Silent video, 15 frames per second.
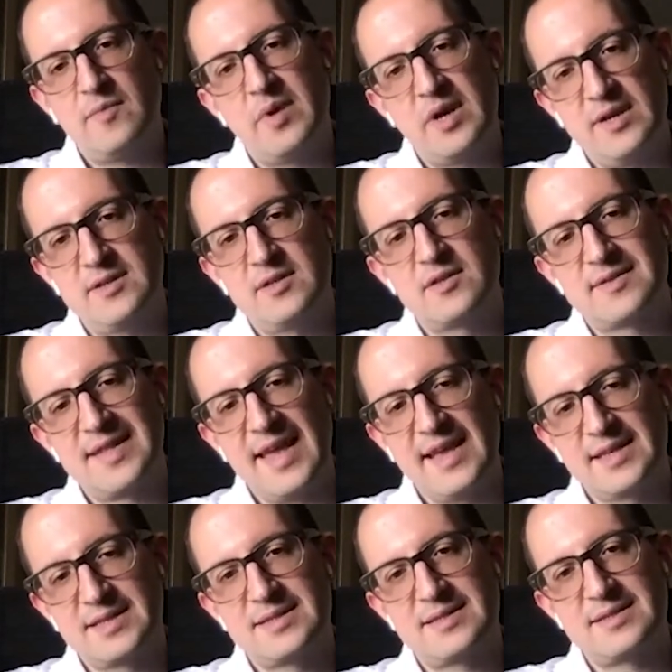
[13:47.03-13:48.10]
but it
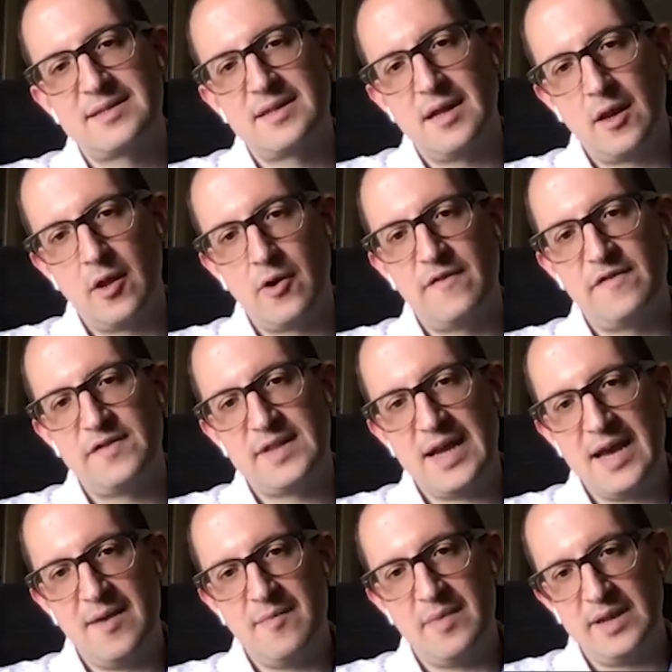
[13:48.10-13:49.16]
takes a lot of time,